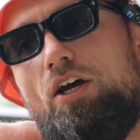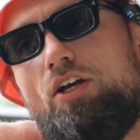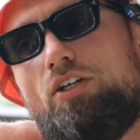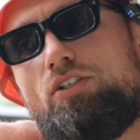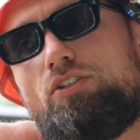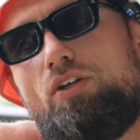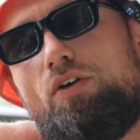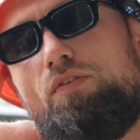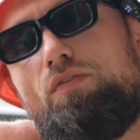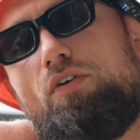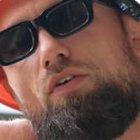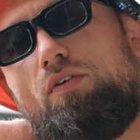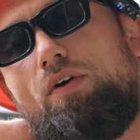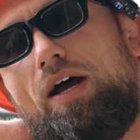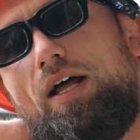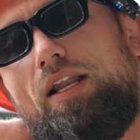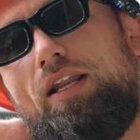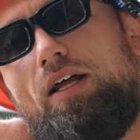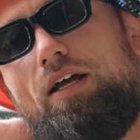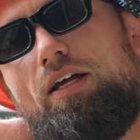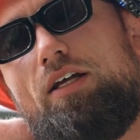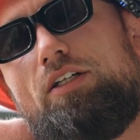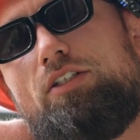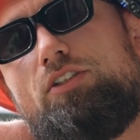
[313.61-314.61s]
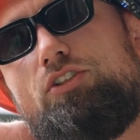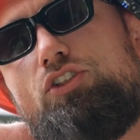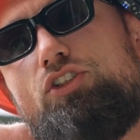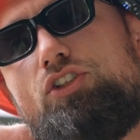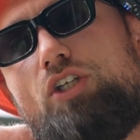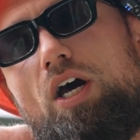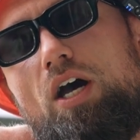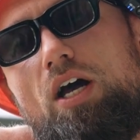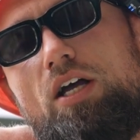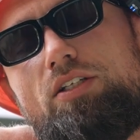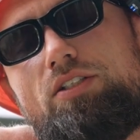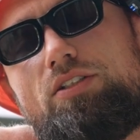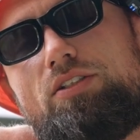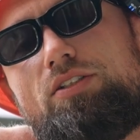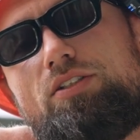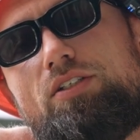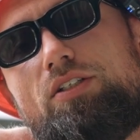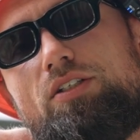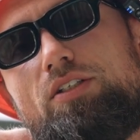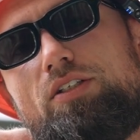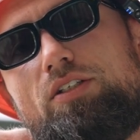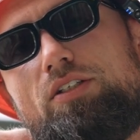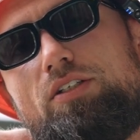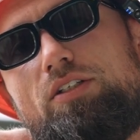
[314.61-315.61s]
So Varela
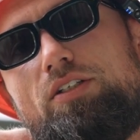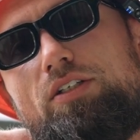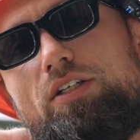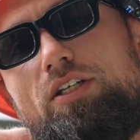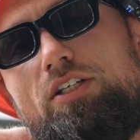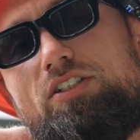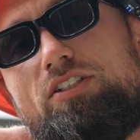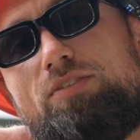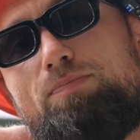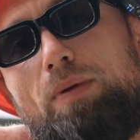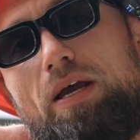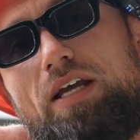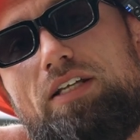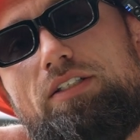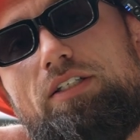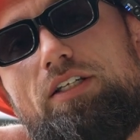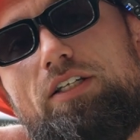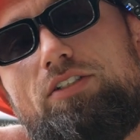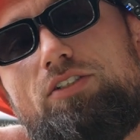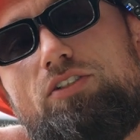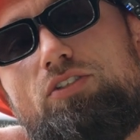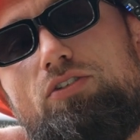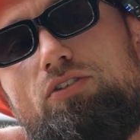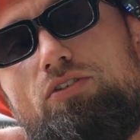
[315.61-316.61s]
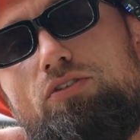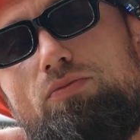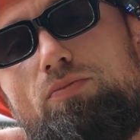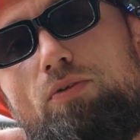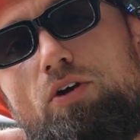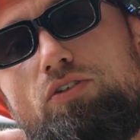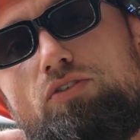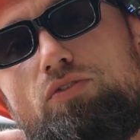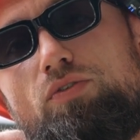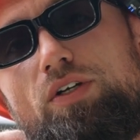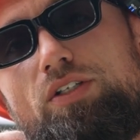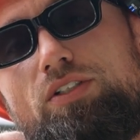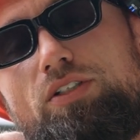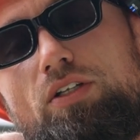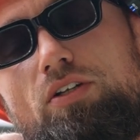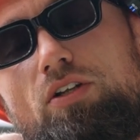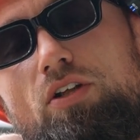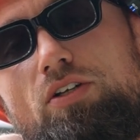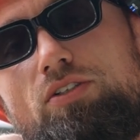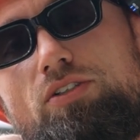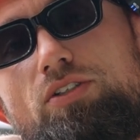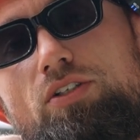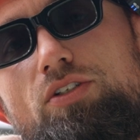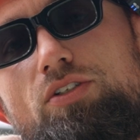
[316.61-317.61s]
basically his two most recent
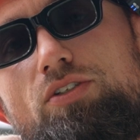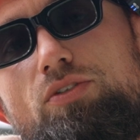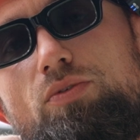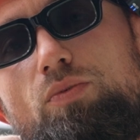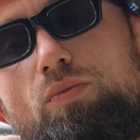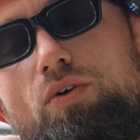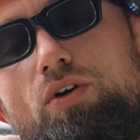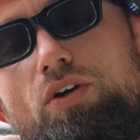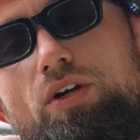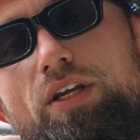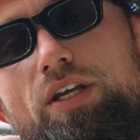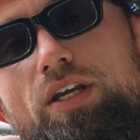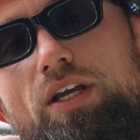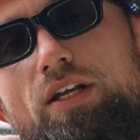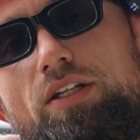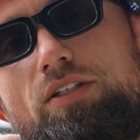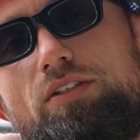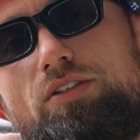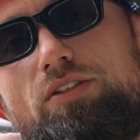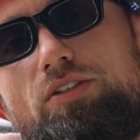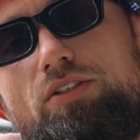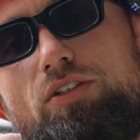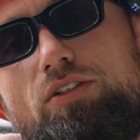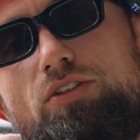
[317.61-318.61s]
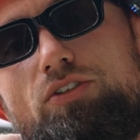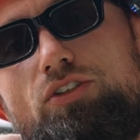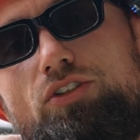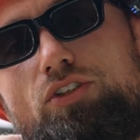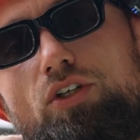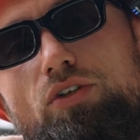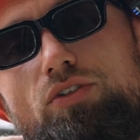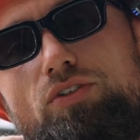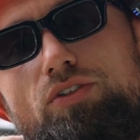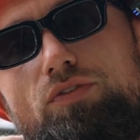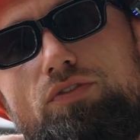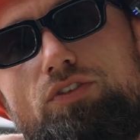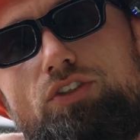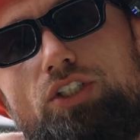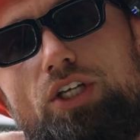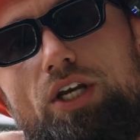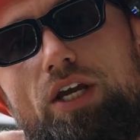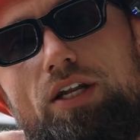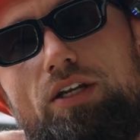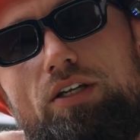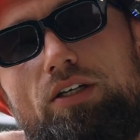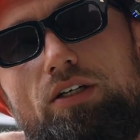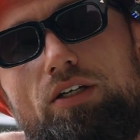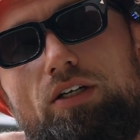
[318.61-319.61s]
losses were against Joseph
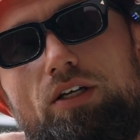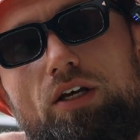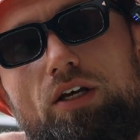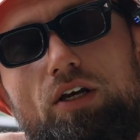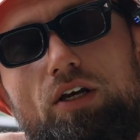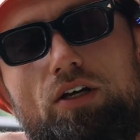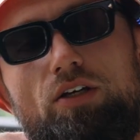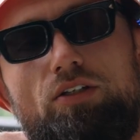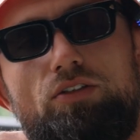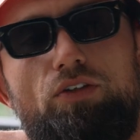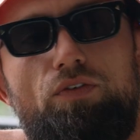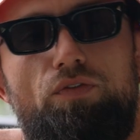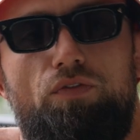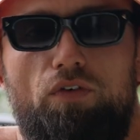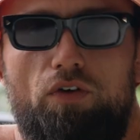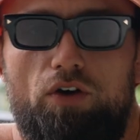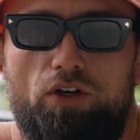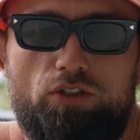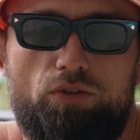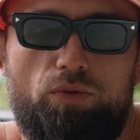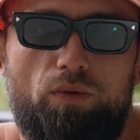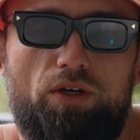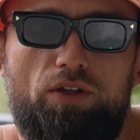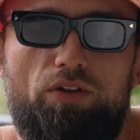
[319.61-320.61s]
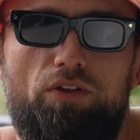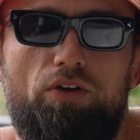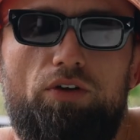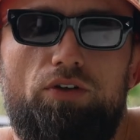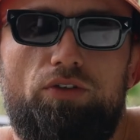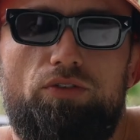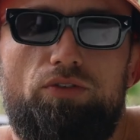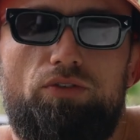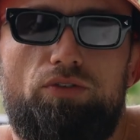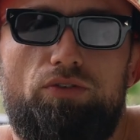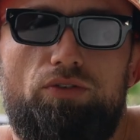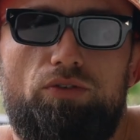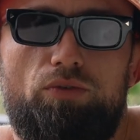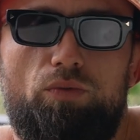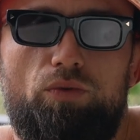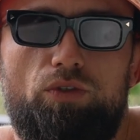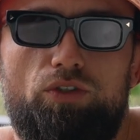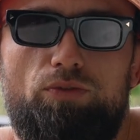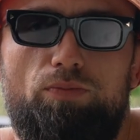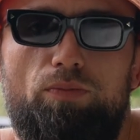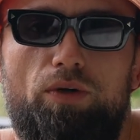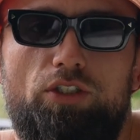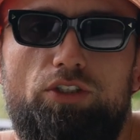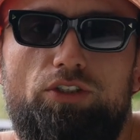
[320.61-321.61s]
Chen. The first one of those
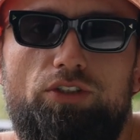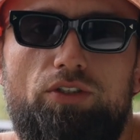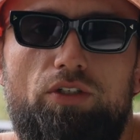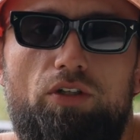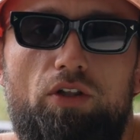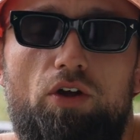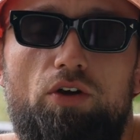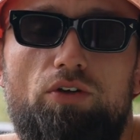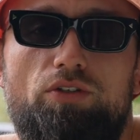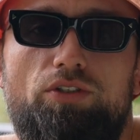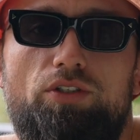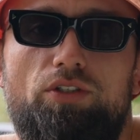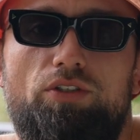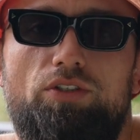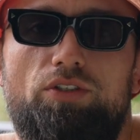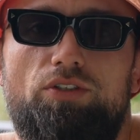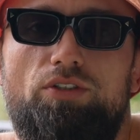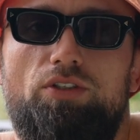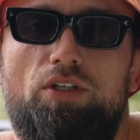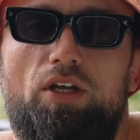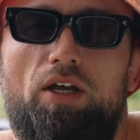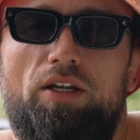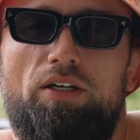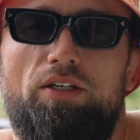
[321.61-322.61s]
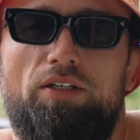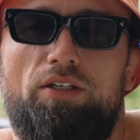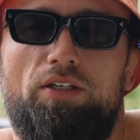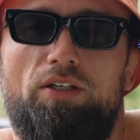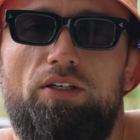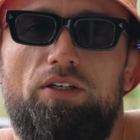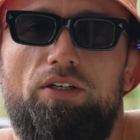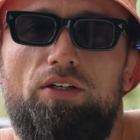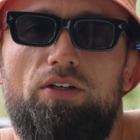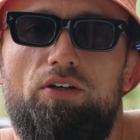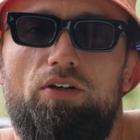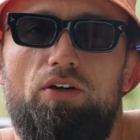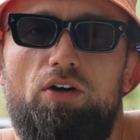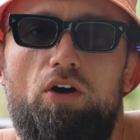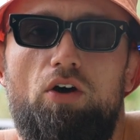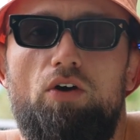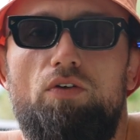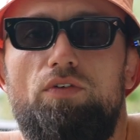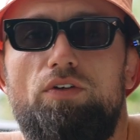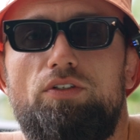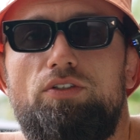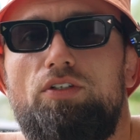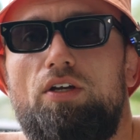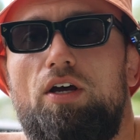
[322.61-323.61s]
was much closer, decided in
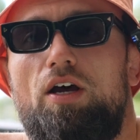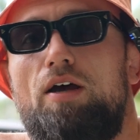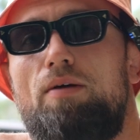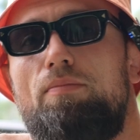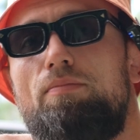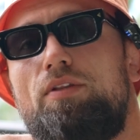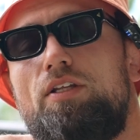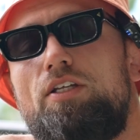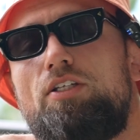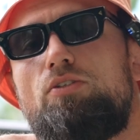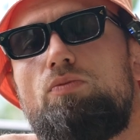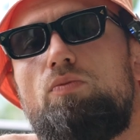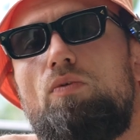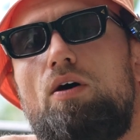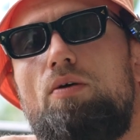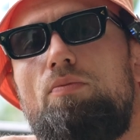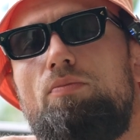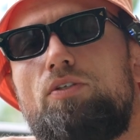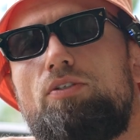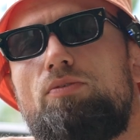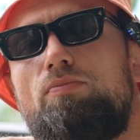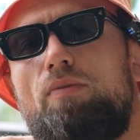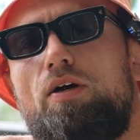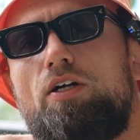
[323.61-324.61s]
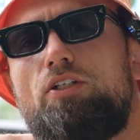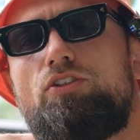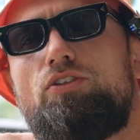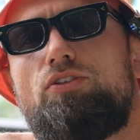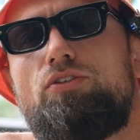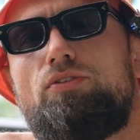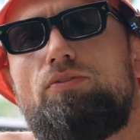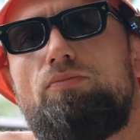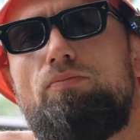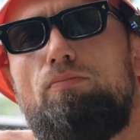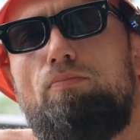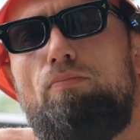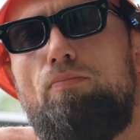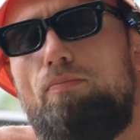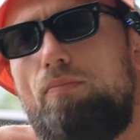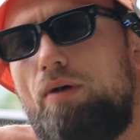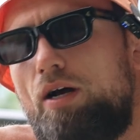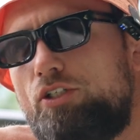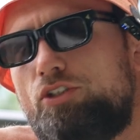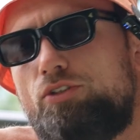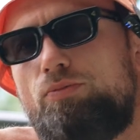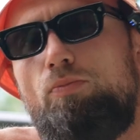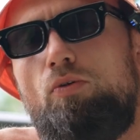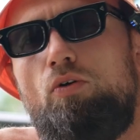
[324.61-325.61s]
overtime. This one was much
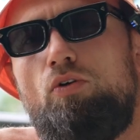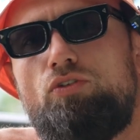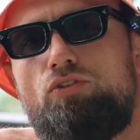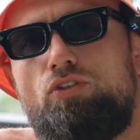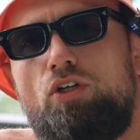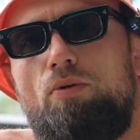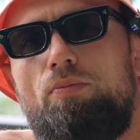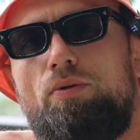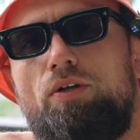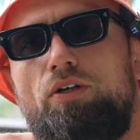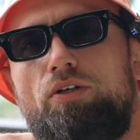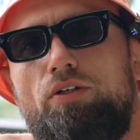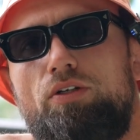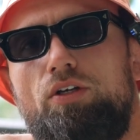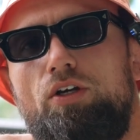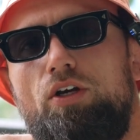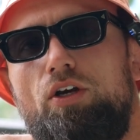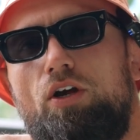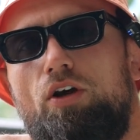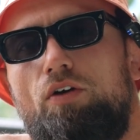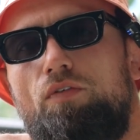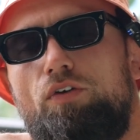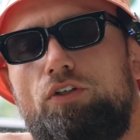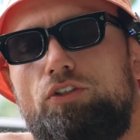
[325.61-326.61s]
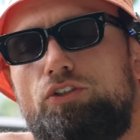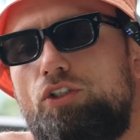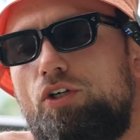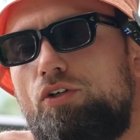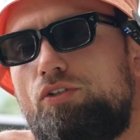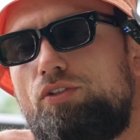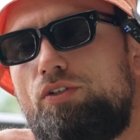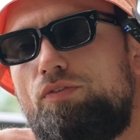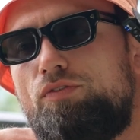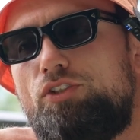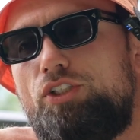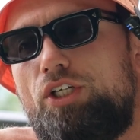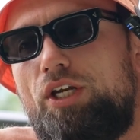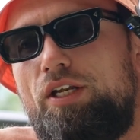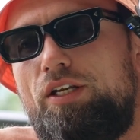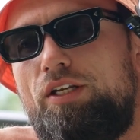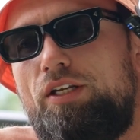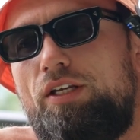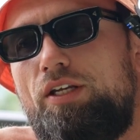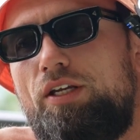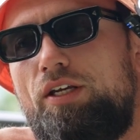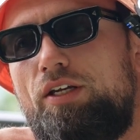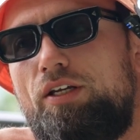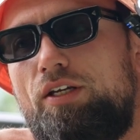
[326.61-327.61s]
more dominant for Joseph Chen
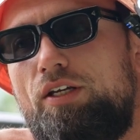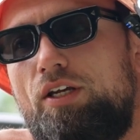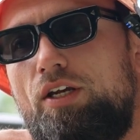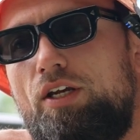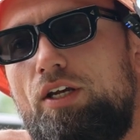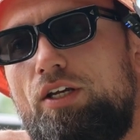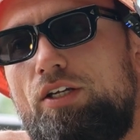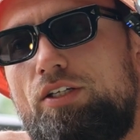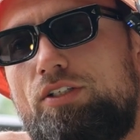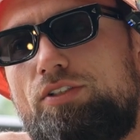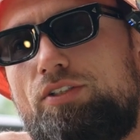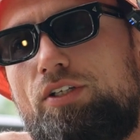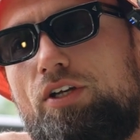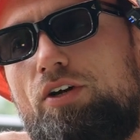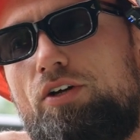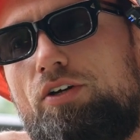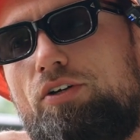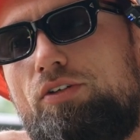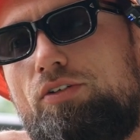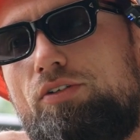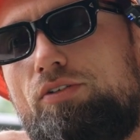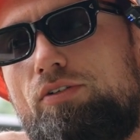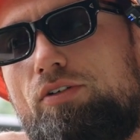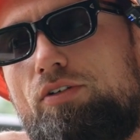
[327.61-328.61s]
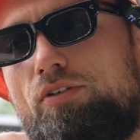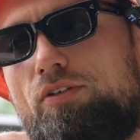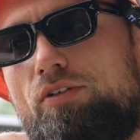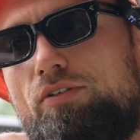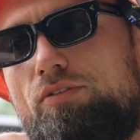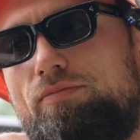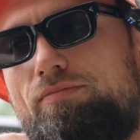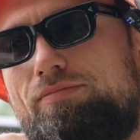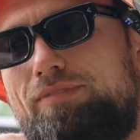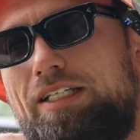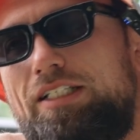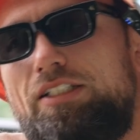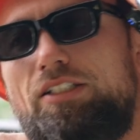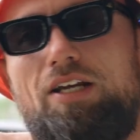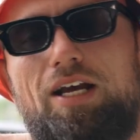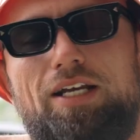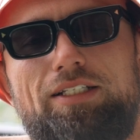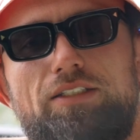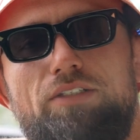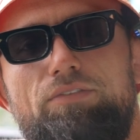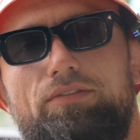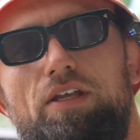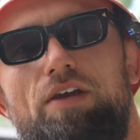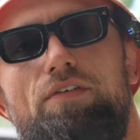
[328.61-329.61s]
here. So these
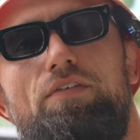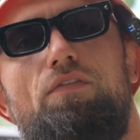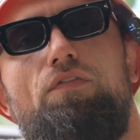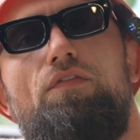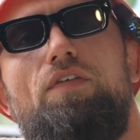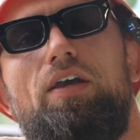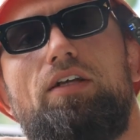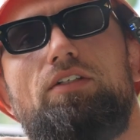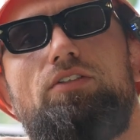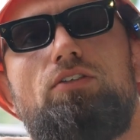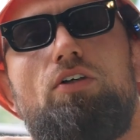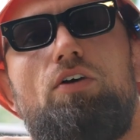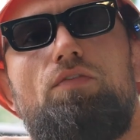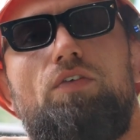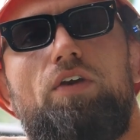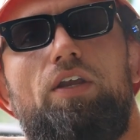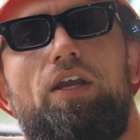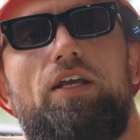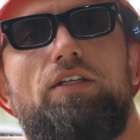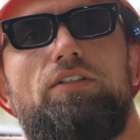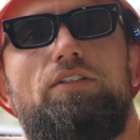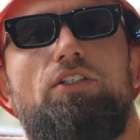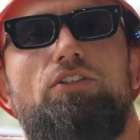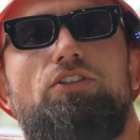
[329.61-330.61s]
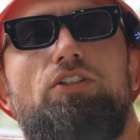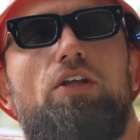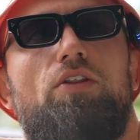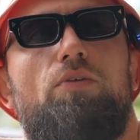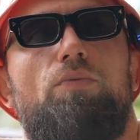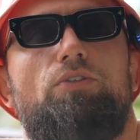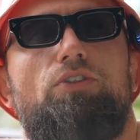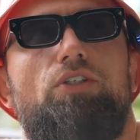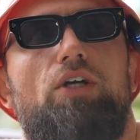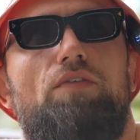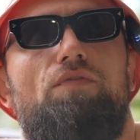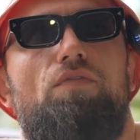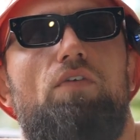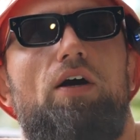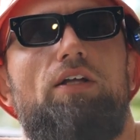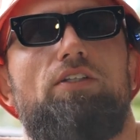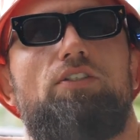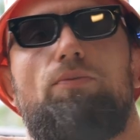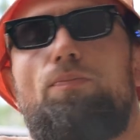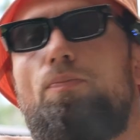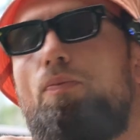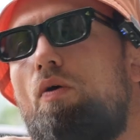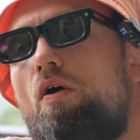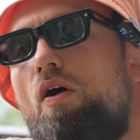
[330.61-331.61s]
guys have never faced off against each other, which I find
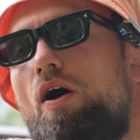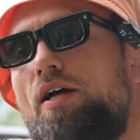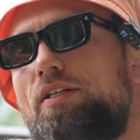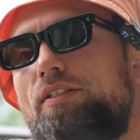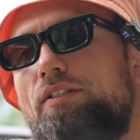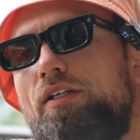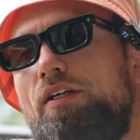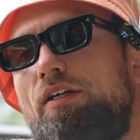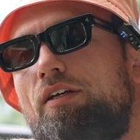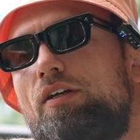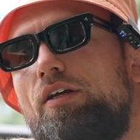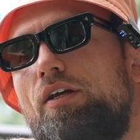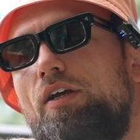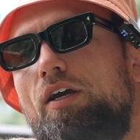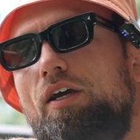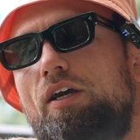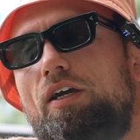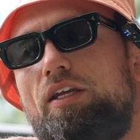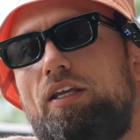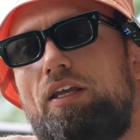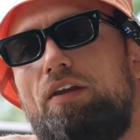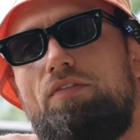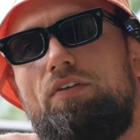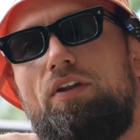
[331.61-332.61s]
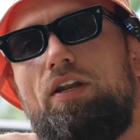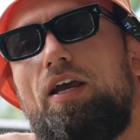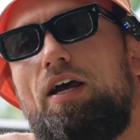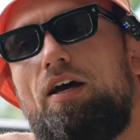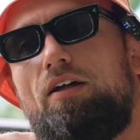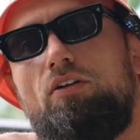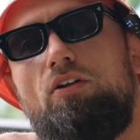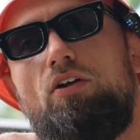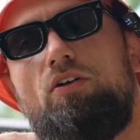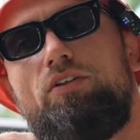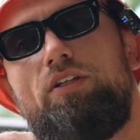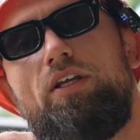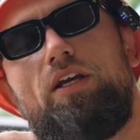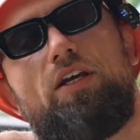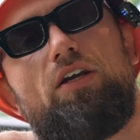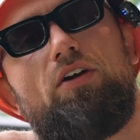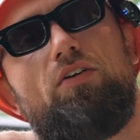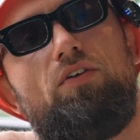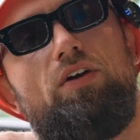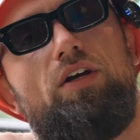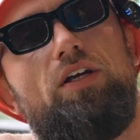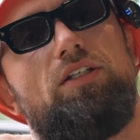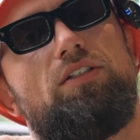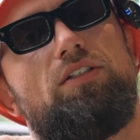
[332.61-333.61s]
surprising given how long their
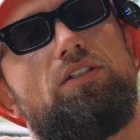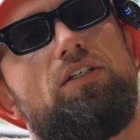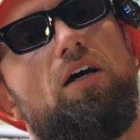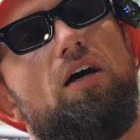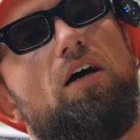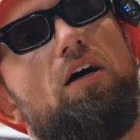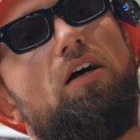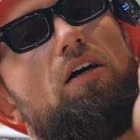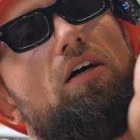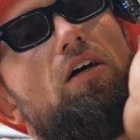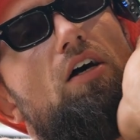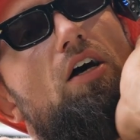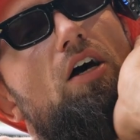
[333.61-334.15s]
careers are.